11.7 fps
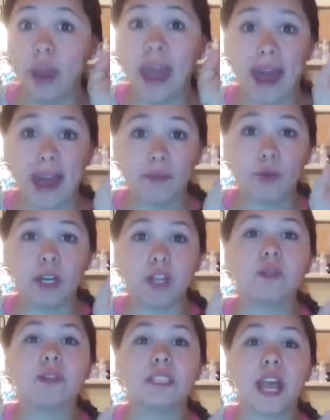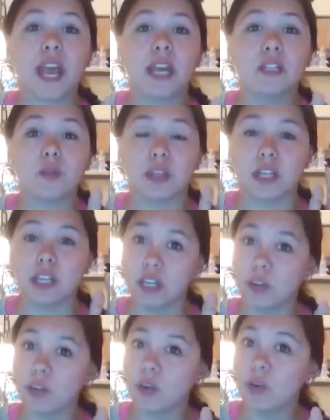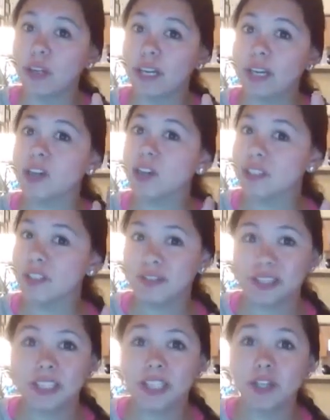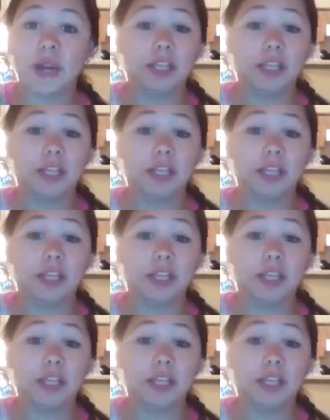have one of those days where the clinical coordinator goes and visits you